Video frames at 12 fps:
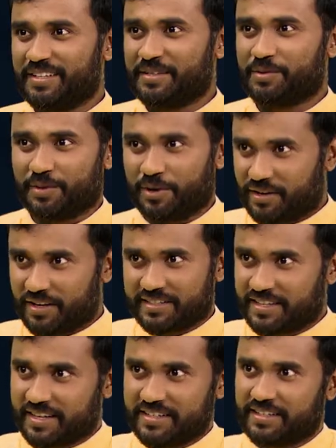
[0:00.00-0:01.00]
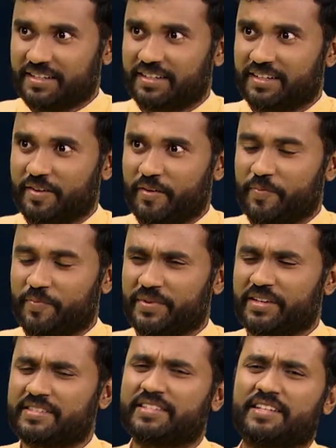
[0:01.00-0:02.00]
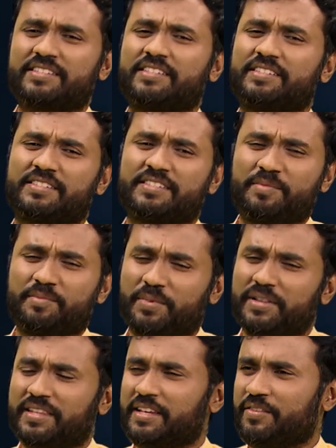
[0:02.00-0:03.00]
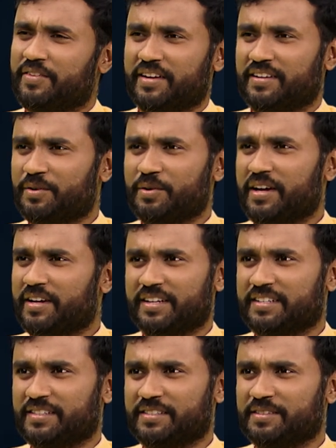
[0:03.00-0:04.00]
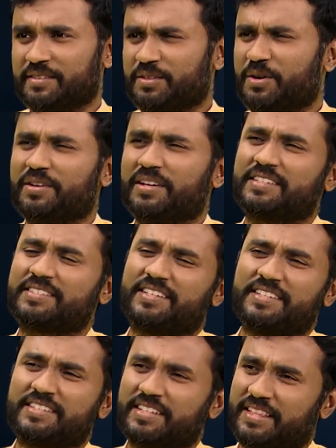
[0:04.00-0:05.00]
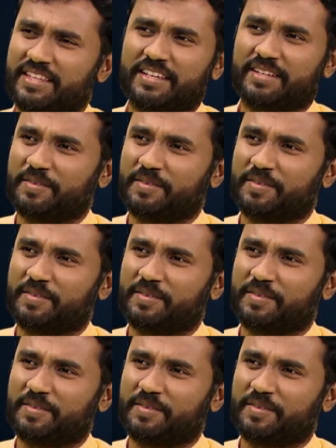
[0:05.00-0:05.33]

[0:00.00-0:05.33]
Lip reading: So thoughtless stage is just a simple thing for Gudakeshas. Thoughtless stage is nothing.